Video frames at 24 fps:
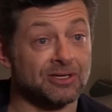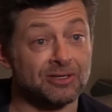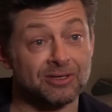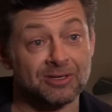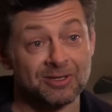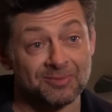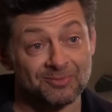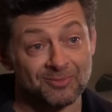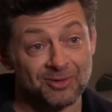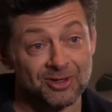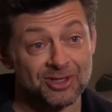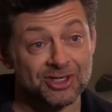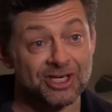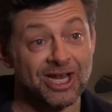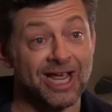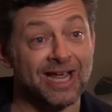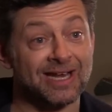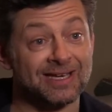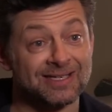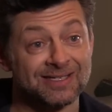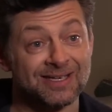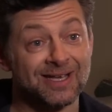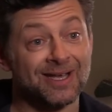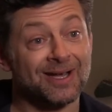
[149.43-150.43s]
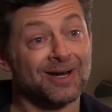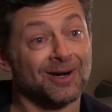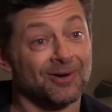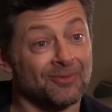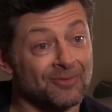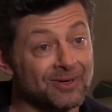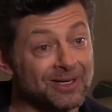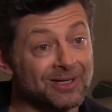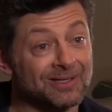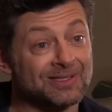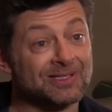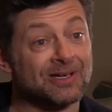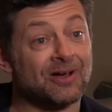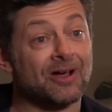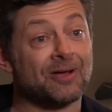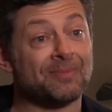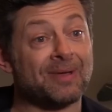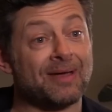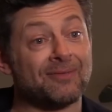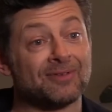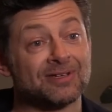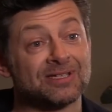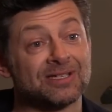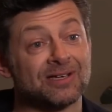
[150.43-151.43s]
So you can project mm. real
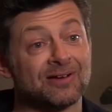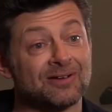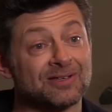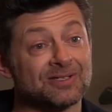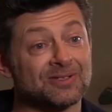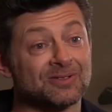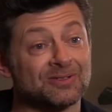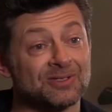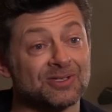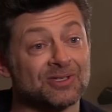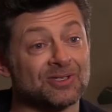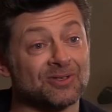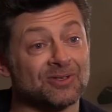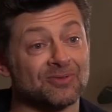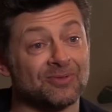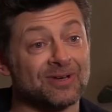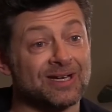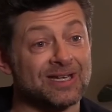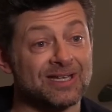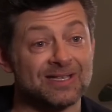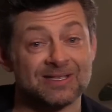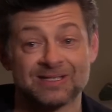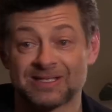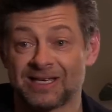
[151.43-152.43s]
time avatars onto screen.